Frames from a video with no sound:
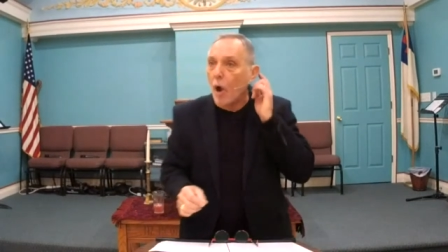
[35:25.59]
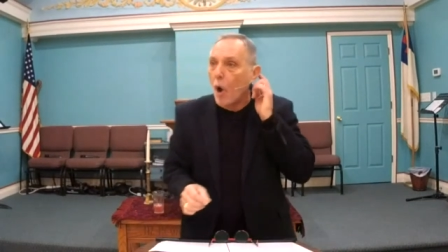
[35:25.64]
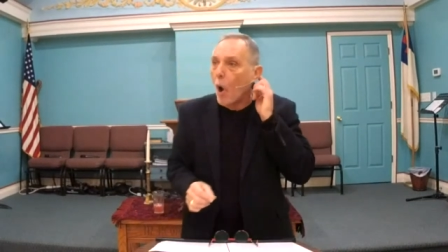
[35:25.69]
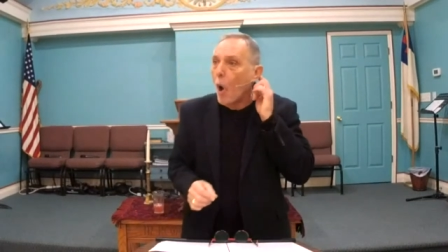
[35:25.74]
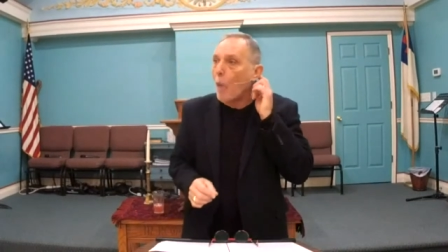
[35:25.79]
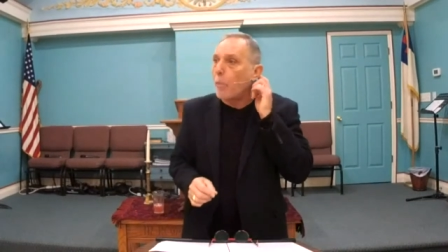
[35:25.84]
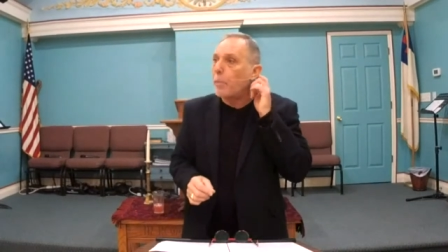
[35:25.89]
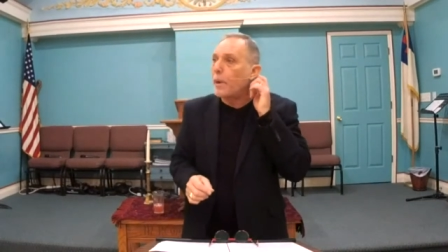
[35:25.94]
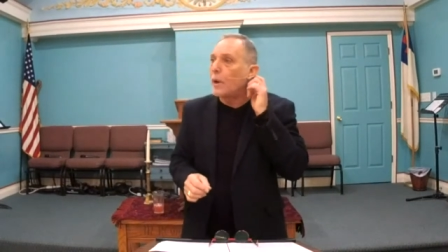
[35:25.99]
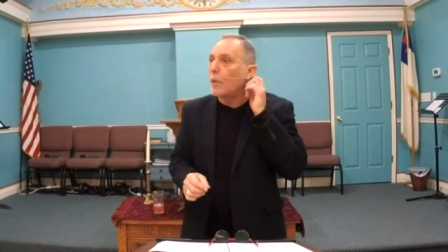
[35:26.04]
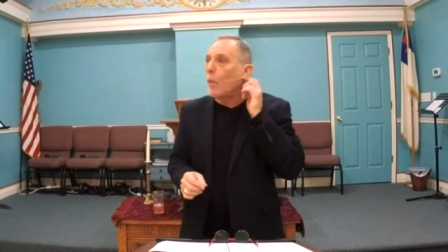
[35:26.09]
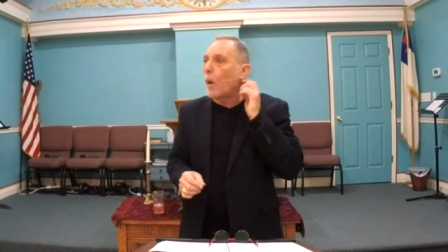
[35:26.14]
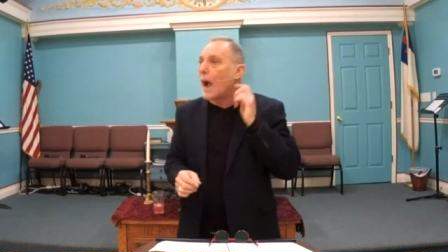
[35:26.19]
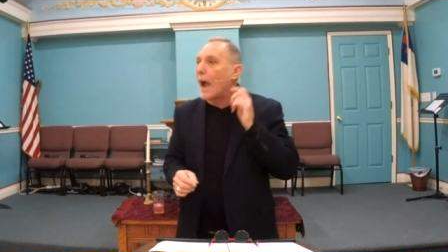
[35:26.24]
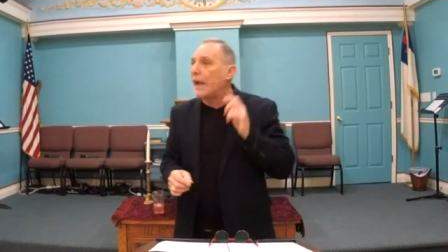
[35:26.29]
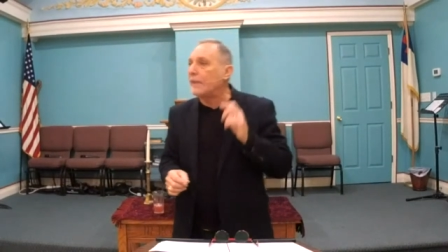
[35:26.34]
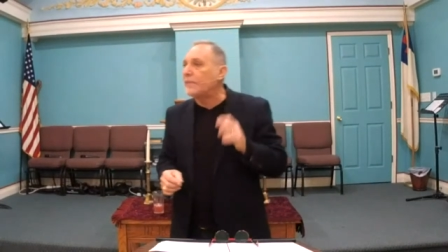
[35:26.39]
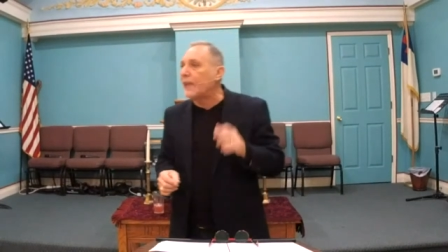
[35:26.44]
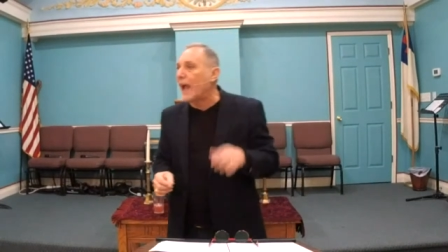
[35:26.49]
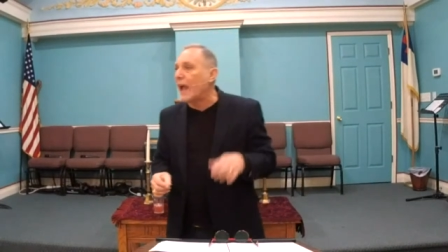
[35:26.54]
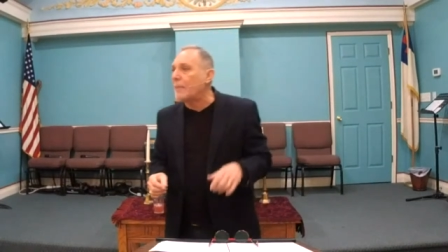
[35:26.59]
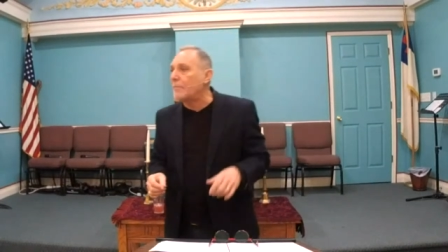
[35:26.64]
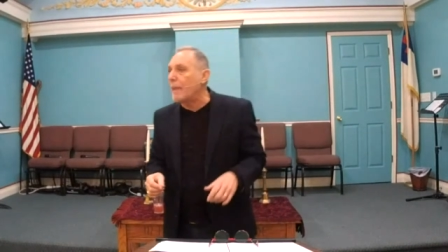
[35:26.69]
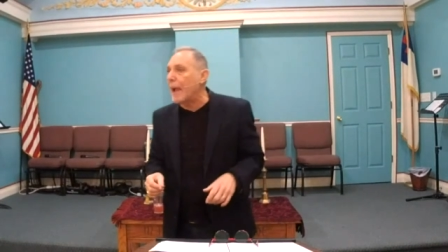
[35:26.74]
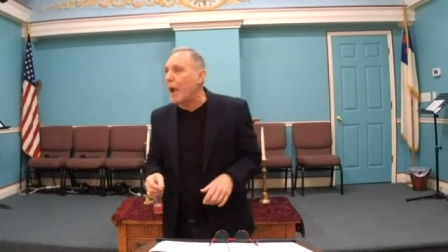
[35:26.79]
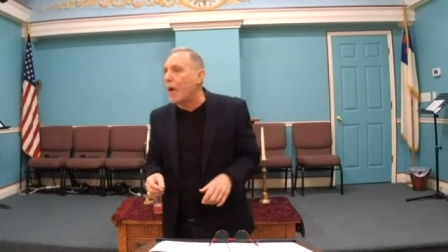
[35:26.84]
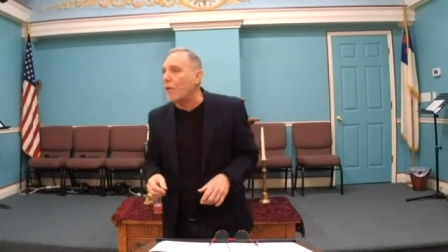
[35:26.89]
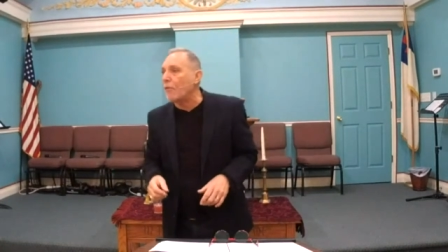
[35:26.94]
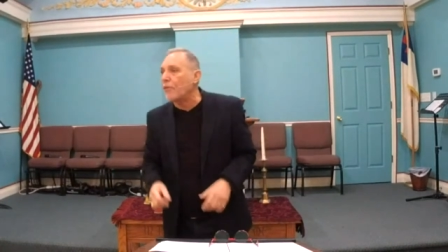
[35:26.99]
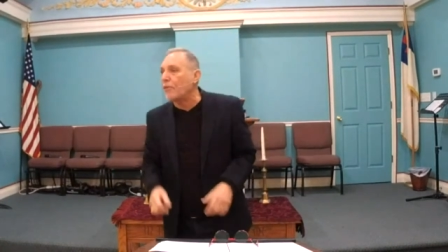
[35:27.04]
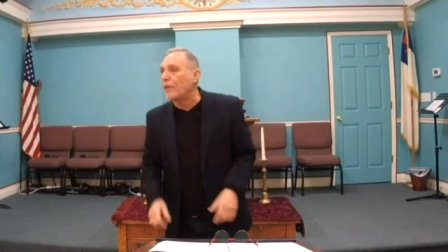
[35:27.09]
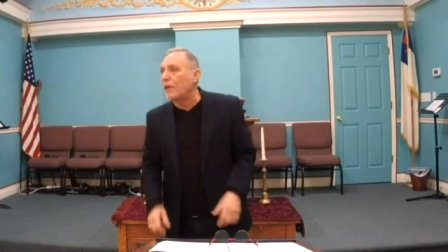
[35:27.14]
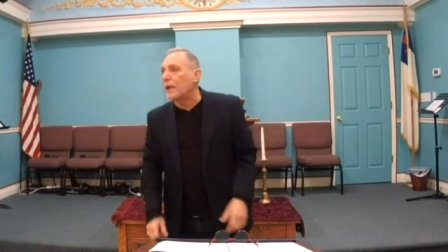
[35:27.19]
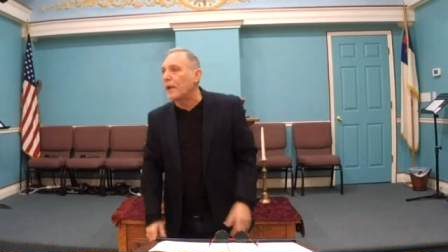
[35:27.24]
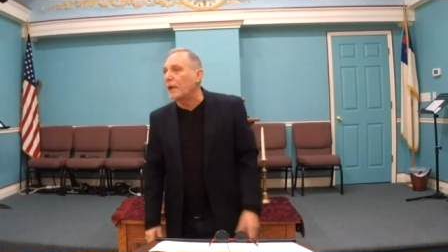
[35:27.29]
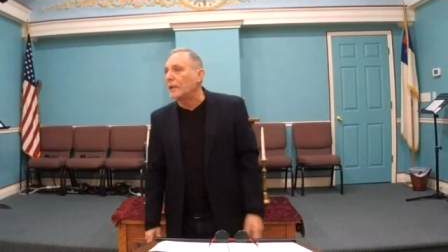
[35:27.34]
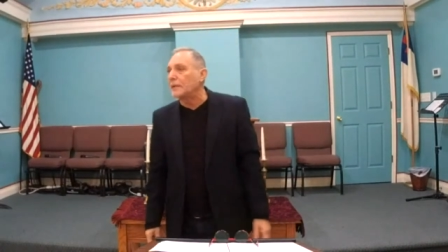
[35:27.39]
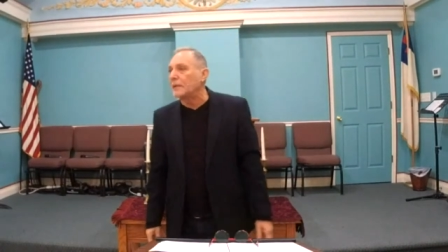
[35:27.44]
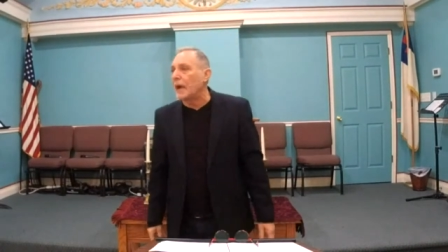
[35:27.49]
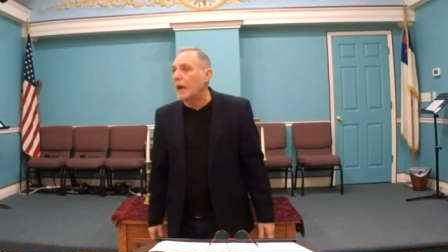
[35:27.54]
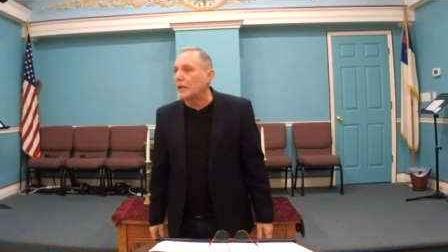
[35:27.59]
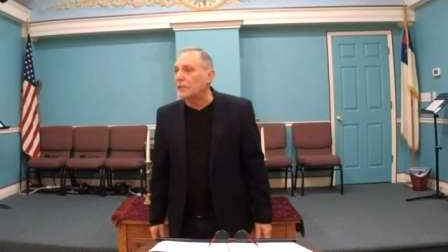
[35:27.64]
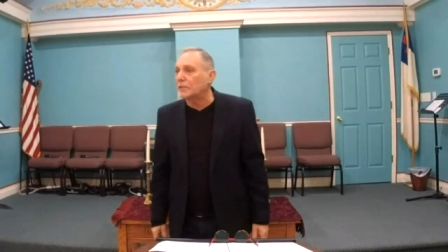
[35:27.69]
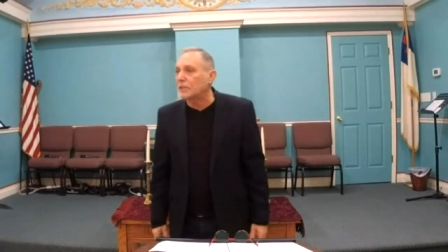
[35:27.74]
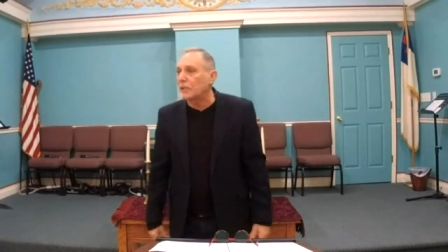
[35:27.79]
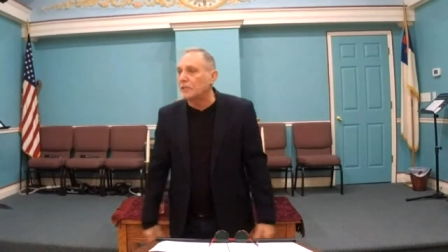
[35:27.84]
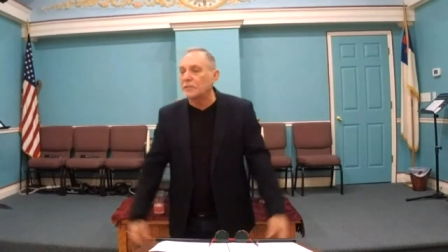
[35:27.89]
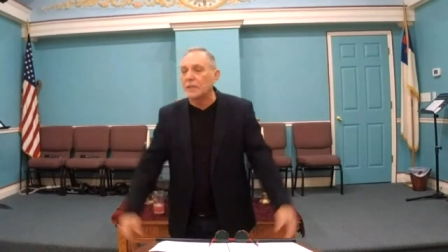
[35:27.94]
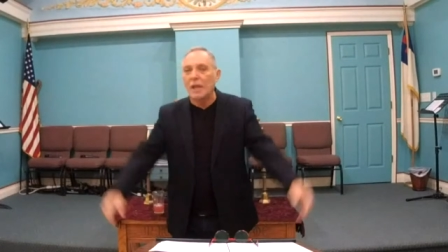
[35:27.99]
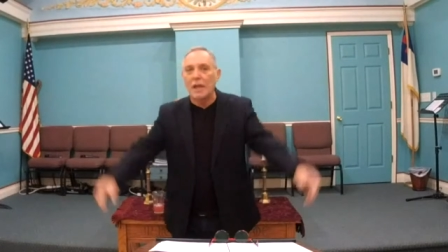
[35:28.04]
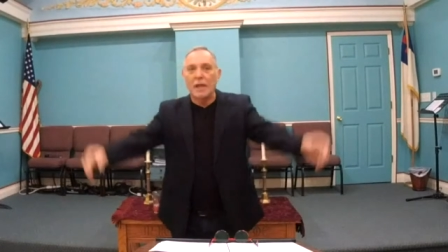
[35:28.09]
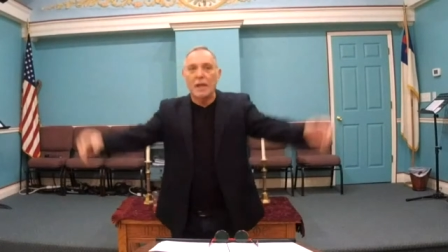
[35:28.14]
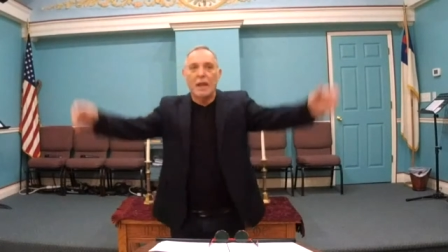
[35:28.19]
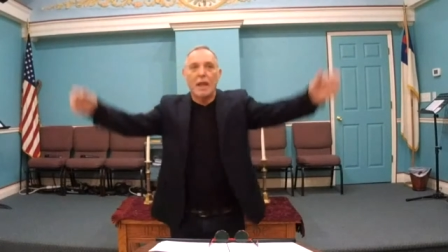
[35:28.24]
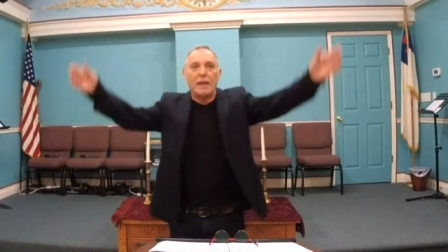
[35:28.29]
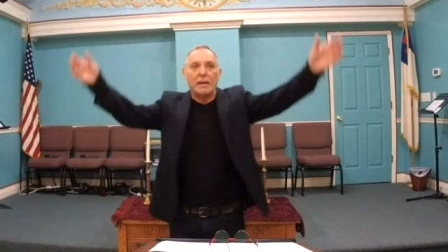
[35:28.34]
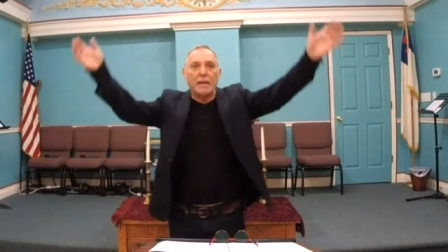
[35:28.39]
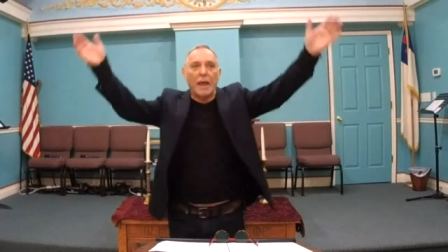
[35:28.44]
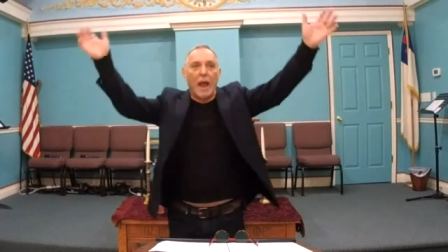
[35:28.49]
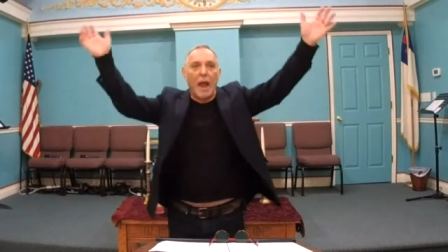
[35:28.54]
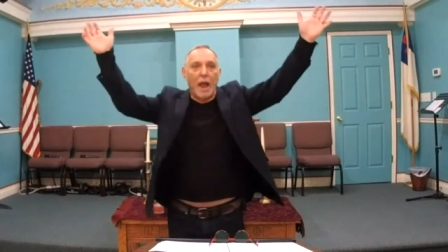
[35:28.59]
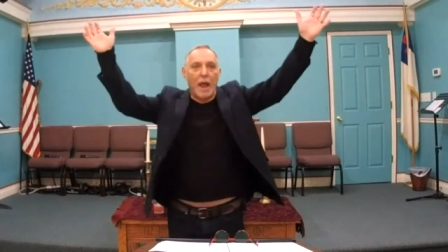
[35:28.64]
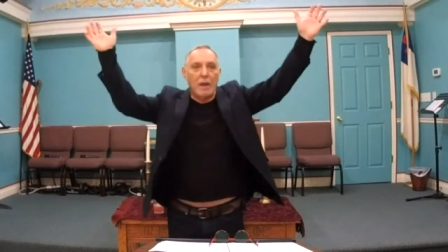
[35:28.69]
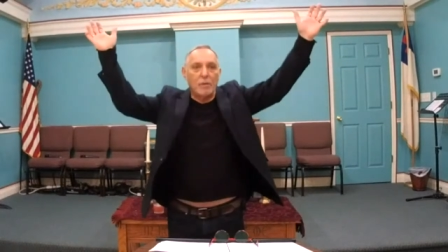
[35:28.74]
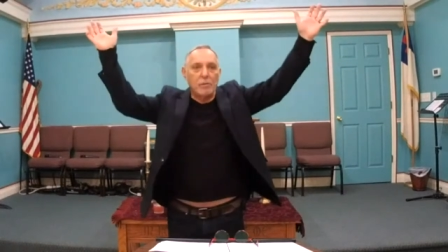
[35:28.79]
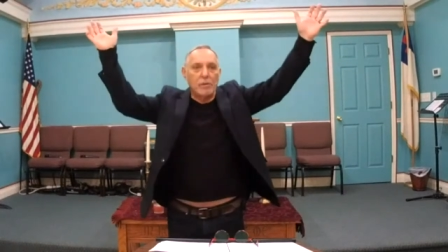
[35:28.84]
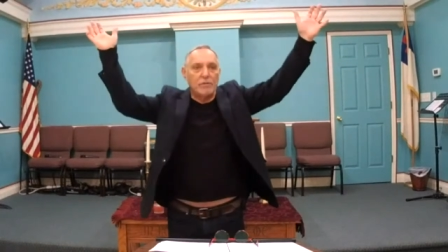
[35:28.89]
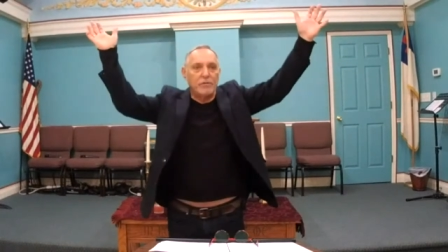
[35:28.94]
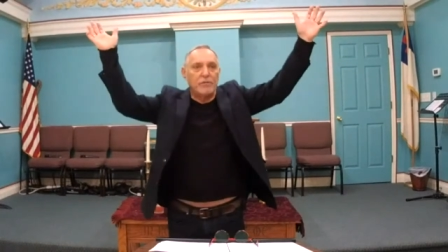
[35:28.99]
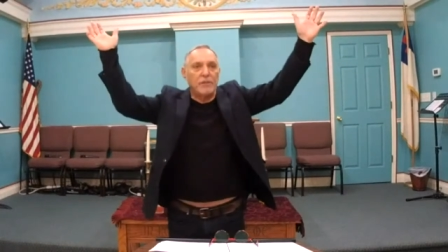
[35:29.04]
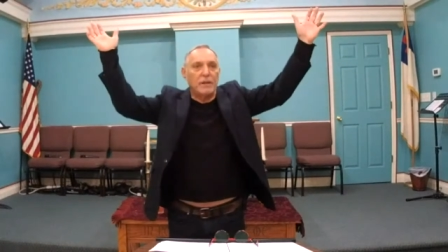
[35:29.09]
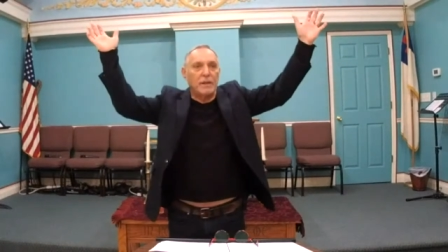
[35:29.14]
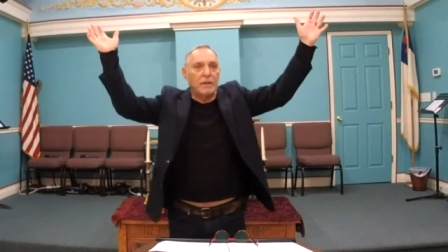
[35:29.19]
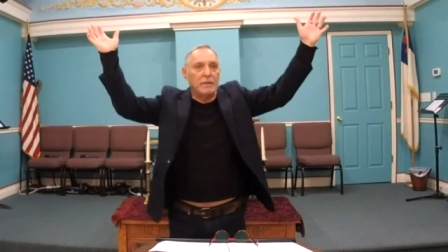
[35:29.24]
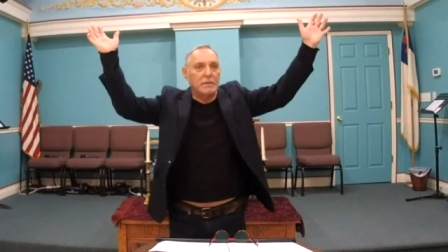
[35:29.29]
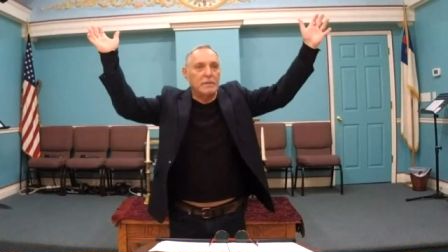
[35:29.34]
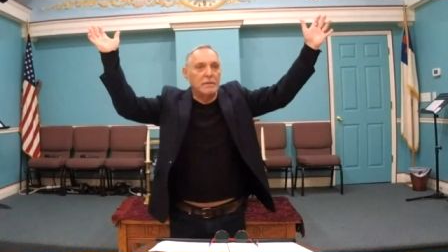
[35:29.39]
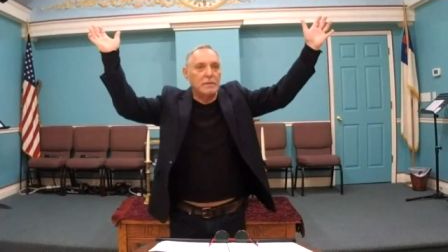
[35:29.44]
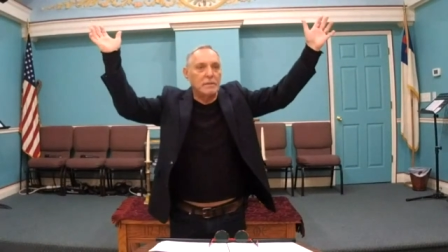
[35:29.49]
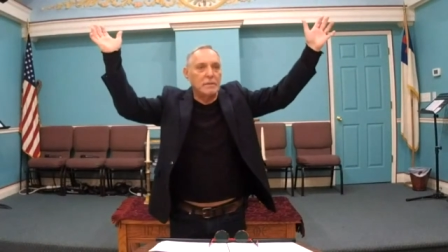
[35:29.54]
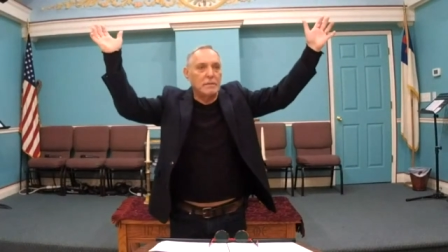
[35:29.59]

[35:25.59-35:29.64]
Open wide thy mouth, and God says, and I will fill it.